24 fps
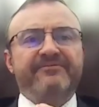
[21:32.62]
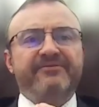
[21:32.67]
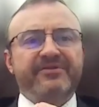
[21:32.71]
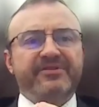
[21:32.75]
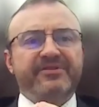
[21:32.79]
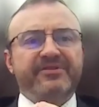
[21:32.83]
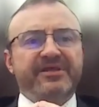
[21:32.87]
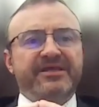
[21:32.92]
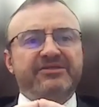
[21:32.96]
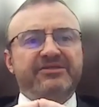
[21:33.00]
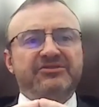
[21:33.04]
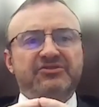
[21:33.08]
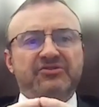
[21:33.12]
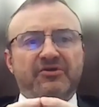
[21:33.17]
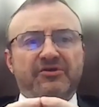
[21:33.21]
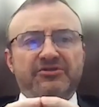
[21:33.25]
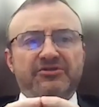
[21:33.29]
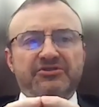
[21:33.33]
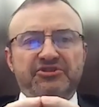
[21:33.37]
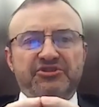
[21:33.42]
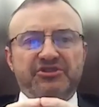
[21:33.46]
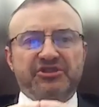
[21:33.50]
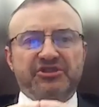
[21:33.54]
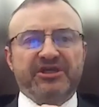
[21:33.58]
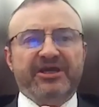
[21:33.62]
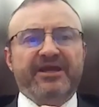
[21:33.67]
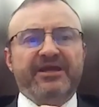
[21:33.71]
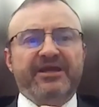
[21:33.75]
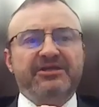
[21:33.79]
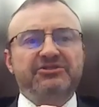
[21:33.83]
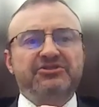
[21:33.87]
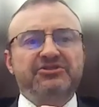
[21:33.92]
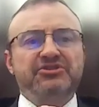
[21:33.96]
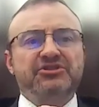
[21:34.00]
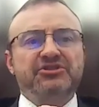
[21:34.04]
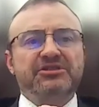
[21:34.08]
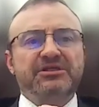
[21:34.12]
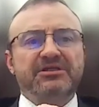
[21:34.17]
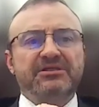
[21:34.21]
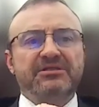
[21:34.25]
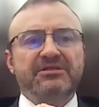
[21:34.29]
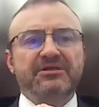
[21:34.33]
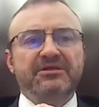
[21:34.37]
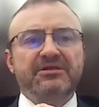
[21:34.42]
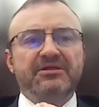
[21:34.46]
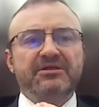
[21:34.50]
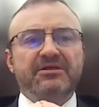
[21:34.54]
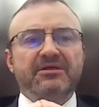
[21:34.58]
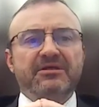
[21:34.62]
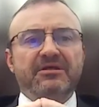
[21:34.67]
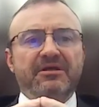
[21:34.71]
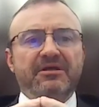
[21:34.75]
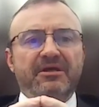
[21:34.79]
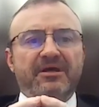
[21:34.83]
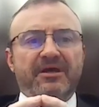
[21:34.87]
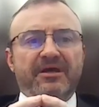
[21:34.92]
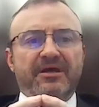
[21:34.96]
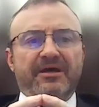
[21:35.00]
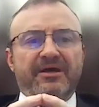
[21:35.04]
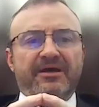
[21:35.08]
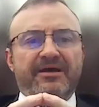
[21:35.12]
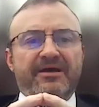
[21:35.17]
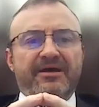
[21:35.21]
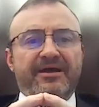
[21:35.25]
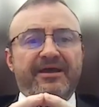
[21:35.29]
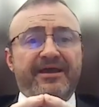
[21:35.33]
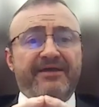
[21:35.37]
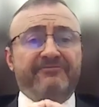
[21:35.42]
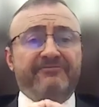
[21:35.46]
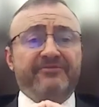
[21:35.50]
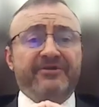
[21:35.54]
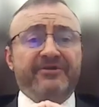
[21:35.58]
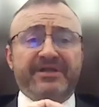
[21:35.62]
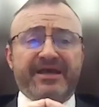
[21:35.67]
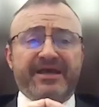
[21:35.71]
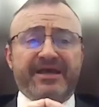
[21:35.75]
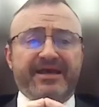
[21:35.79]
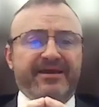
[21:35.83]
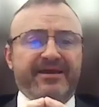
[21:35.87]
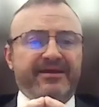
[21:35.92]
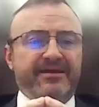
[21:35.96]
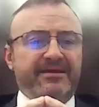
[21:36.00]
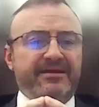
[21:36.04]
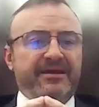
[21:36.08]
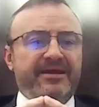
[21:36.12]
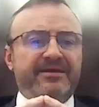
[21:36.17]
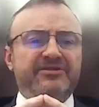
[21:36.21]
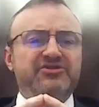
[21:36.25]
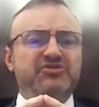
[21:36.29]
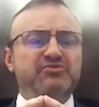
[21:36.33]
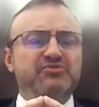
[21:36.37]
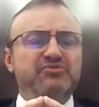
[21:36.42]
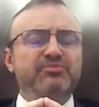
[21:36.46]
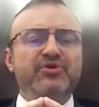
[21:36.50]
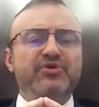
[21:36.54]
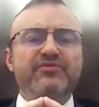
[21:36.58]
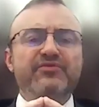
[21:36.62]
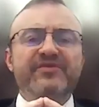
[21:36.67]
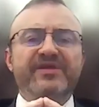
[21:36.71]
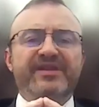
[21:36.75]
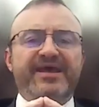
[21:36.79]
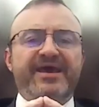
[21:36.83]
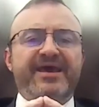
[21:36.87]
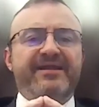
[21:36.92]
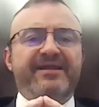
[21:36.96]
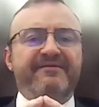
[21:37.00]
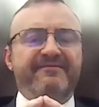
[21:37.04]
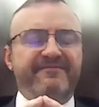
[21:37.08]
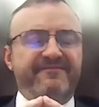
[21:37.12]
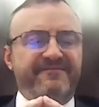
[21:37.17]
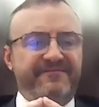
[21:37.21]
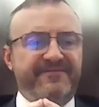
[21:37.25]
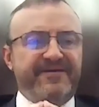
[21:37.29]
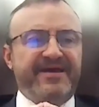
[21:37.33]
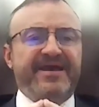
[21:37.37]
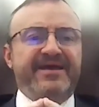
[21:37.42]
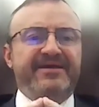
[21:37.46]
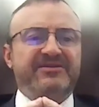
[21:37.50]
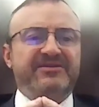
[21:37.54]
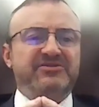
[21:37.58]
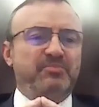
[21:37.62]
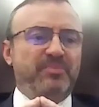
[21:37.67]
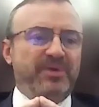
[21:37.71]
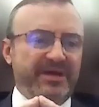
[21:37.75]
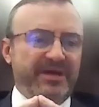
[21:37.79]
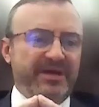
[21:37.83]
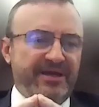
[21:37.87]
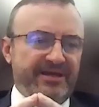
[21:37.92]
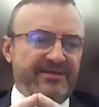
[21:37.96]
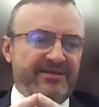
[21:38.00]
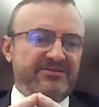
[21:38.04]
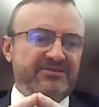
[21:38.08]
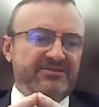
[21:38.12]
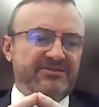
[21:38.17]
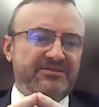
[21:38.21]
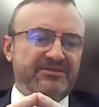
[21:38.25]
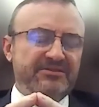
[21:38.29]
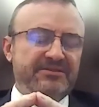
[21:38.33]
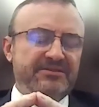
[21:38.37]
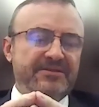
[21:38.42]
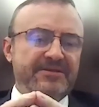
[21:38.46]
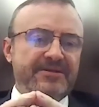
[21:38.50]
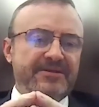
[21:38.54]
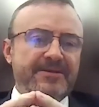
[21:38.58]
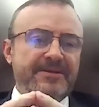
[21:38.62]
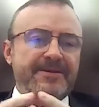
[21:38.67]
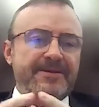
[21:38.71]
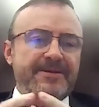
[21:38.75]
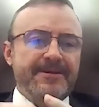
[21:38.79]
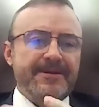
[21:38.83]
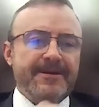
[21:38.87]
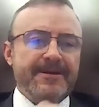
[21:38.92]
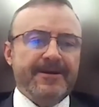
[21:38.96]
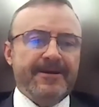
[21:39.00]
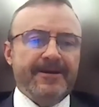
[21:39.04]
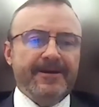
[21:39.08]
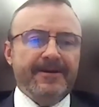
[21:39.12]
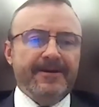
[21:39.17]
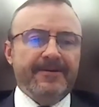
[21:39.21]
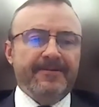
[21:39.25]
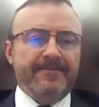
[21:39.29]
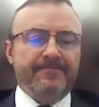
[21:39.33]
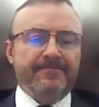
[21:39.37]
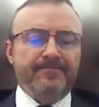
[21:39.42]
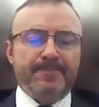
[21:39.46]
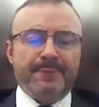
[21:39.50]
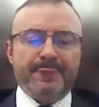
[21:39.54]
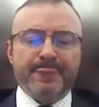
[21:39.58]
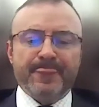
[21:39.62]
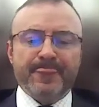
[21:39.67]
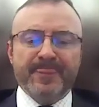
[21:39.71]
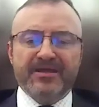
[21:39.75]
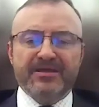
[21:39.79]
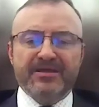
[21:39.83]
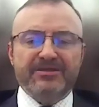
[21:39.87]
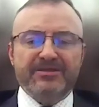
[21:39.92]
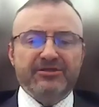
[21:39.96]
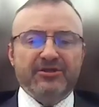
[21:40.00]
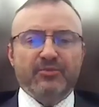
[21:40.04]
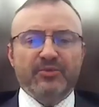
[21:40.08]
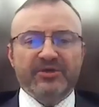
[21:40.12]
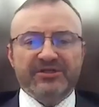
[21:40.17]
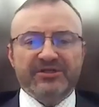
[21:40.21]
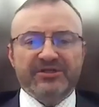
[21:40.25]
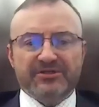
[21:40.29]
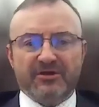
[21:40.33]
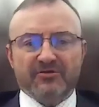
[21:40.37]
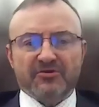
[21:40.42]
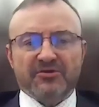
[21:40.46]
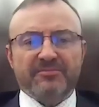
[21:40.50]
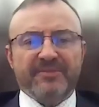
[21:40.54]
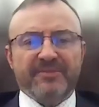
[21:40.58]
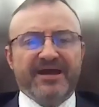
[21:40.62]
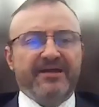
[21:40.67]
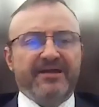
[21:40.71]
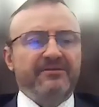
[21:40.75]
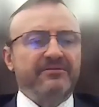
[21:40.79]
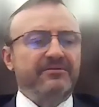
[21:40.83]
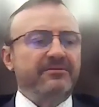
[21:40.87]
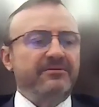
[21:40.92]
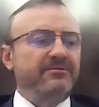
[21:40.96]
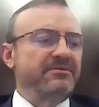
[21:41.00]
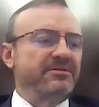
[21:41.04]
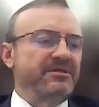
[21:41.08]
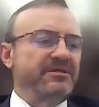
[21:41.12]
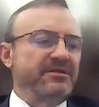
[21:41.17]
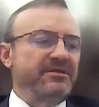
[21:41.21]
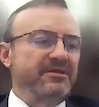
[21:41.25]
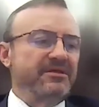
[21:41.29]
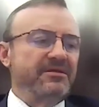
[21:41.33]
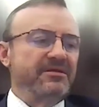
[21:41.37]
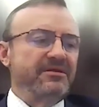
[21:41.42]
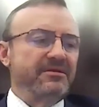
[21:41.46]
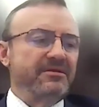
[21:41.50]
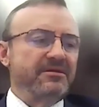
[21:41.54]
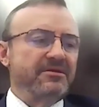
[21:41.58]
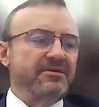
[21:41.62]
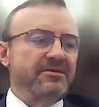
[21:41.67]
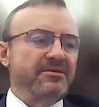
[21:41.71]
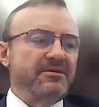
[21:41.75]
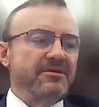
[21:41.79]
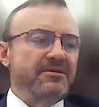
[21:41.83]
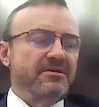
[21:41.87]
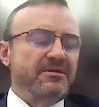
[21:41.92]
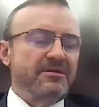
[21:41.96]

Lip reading: everything starts changing every day, and it's moving at a fast pace. We talk about the